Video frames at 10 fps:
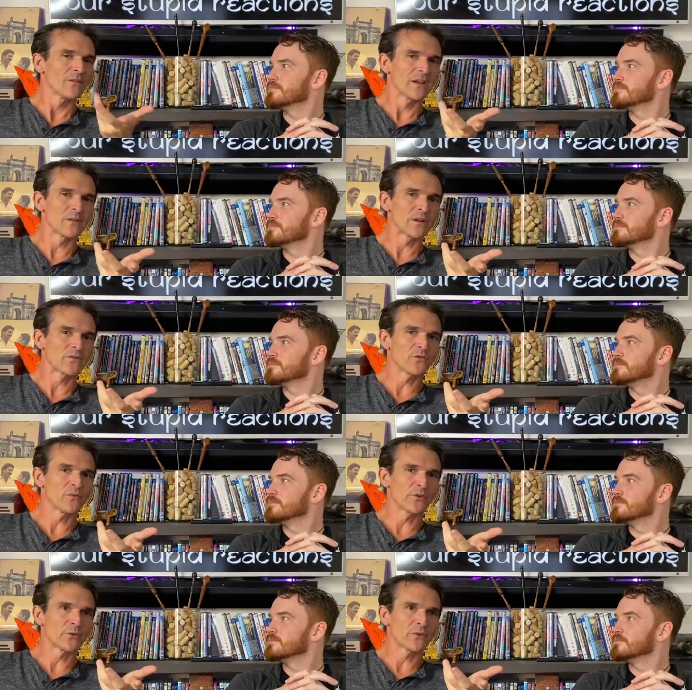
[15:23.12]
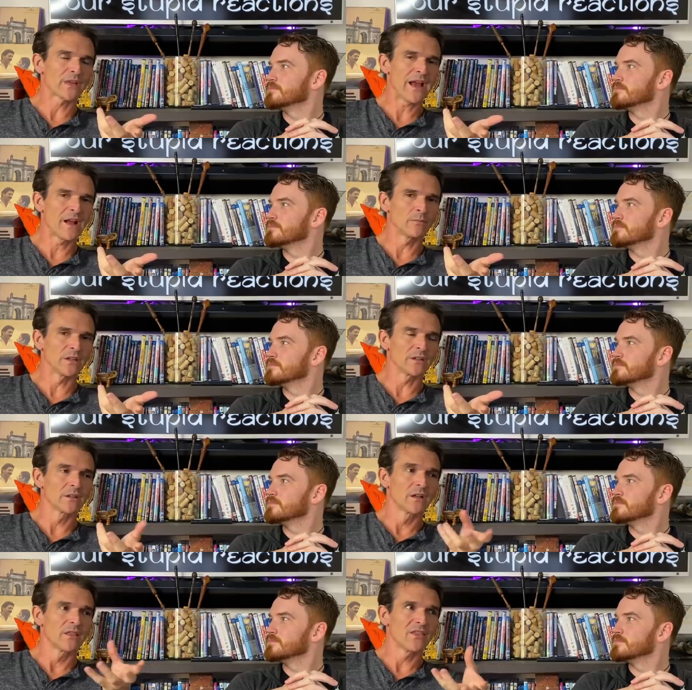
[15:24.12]
Speaker 1: anybody familiar with Hamlet
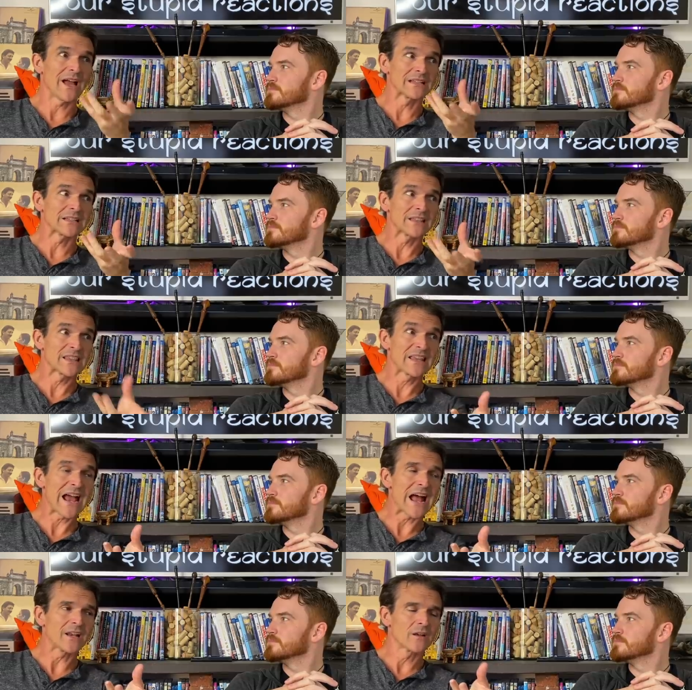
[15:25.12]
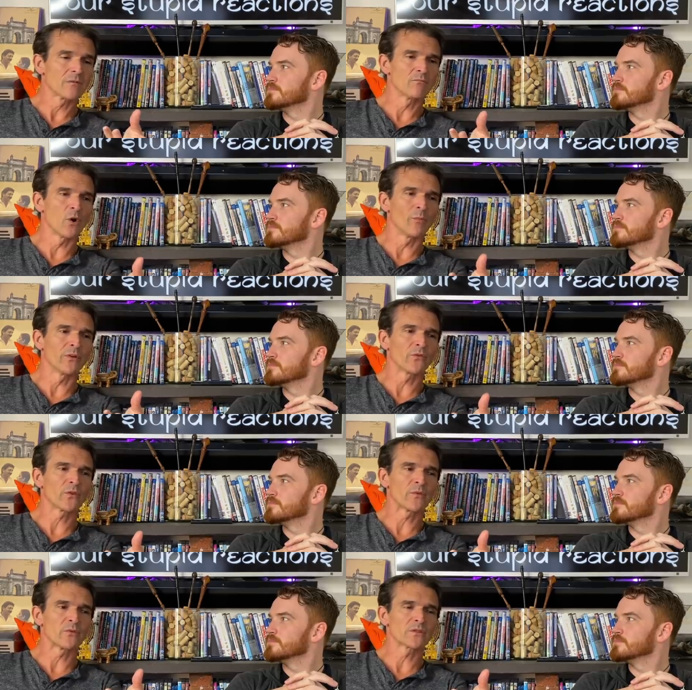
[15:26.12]
that that moment
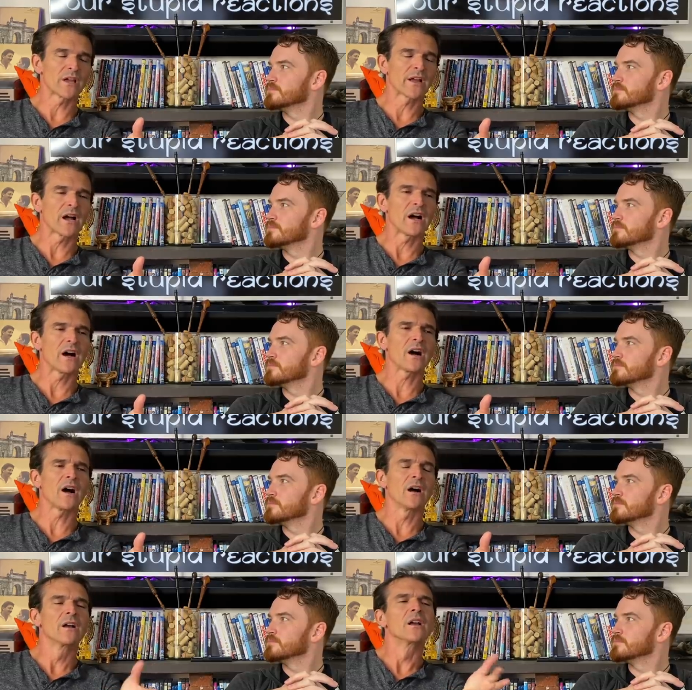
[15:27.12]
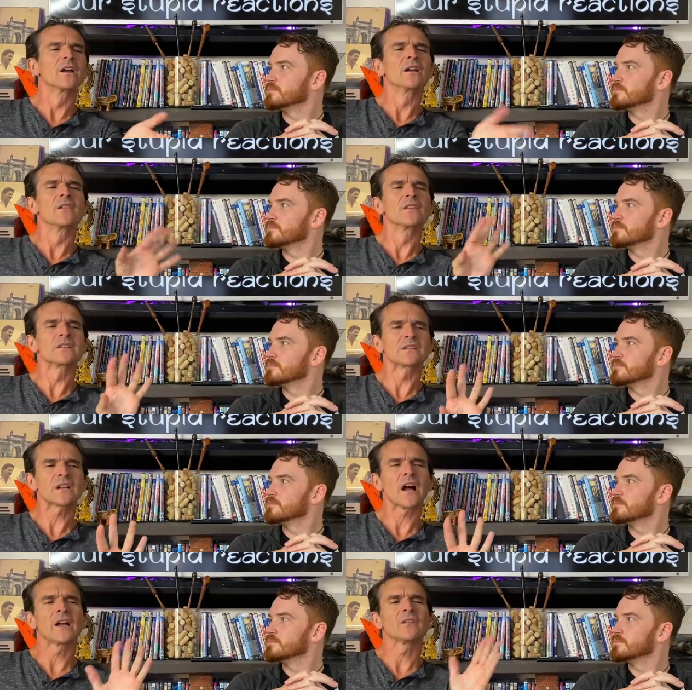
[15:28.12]
for me was like, ah, this is
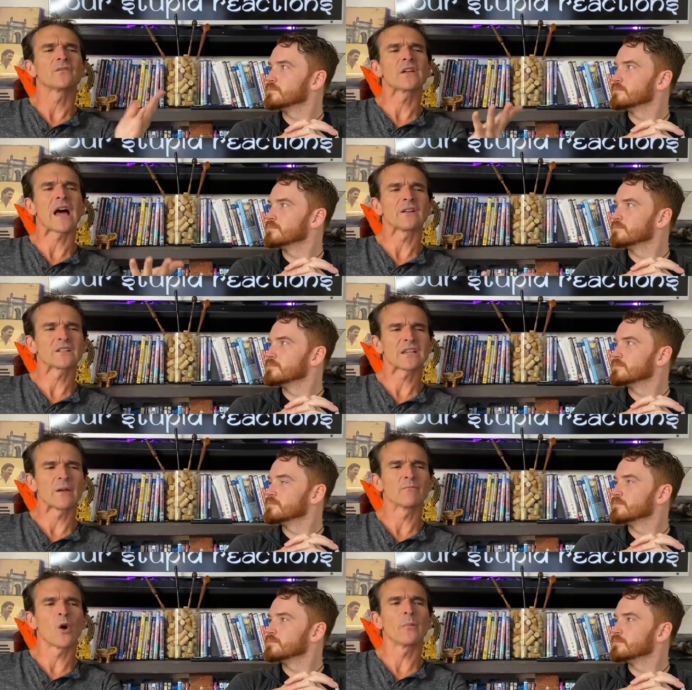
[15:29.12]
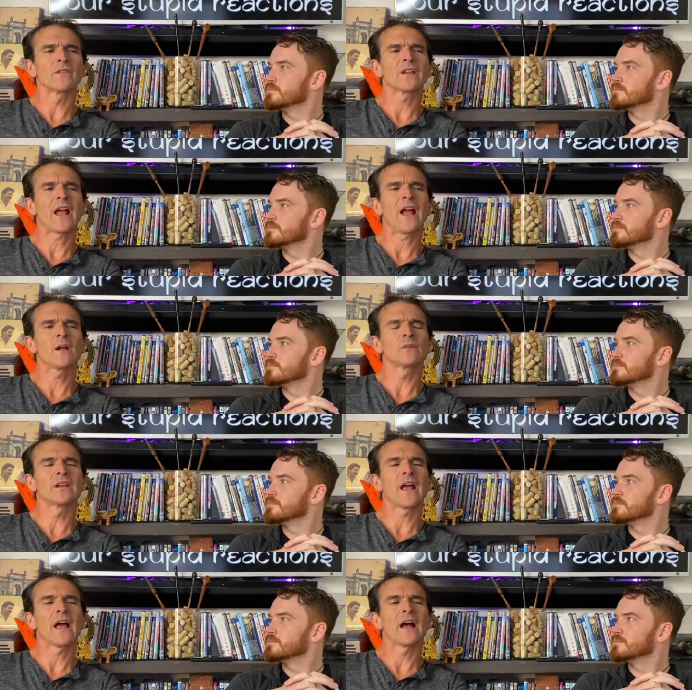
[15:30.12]
kind of that same moment that
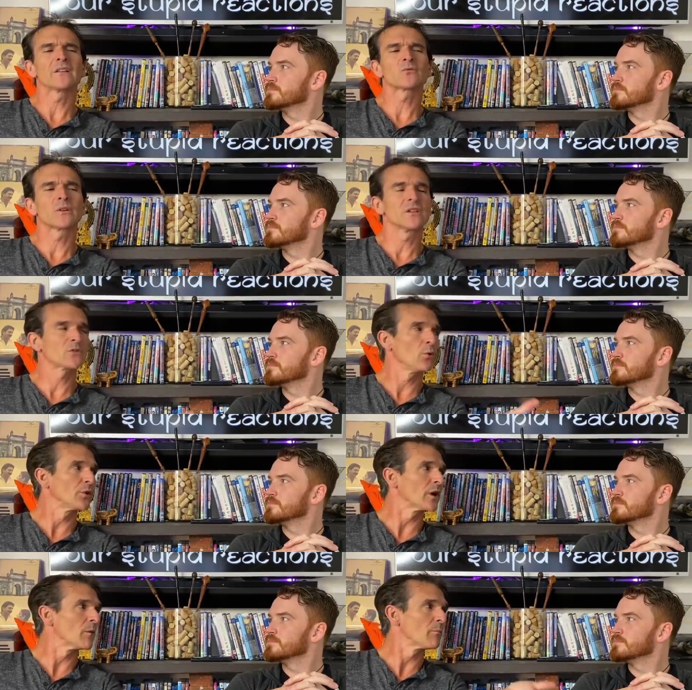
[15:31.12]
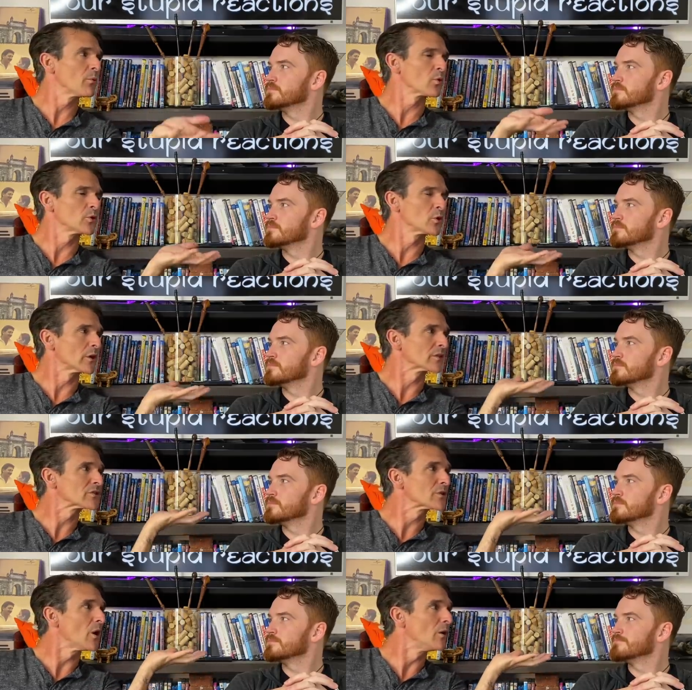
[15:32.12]
Hamlet has when he's holding up poor
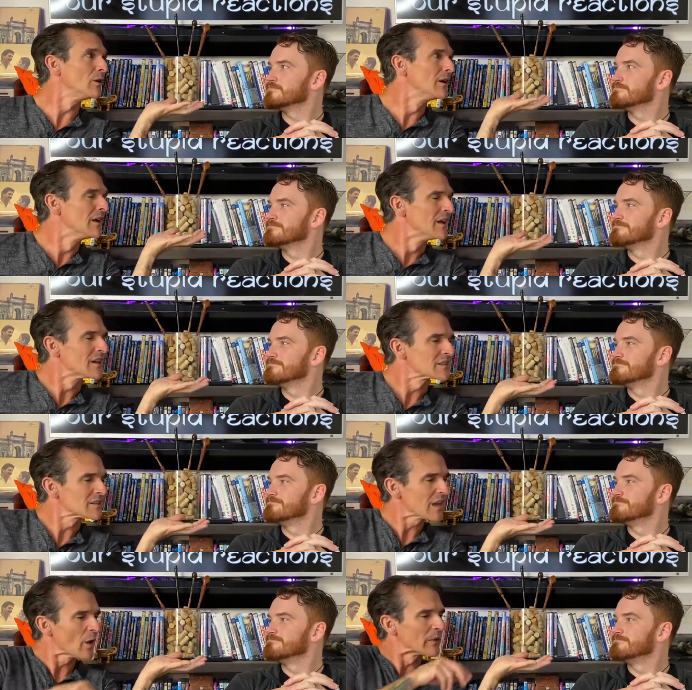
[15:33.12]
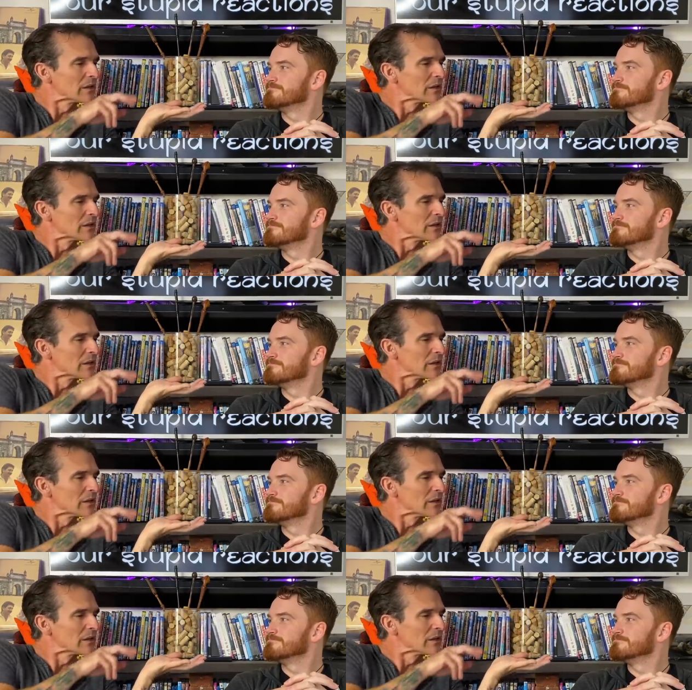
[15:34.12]
Yorick's skull. He says, "How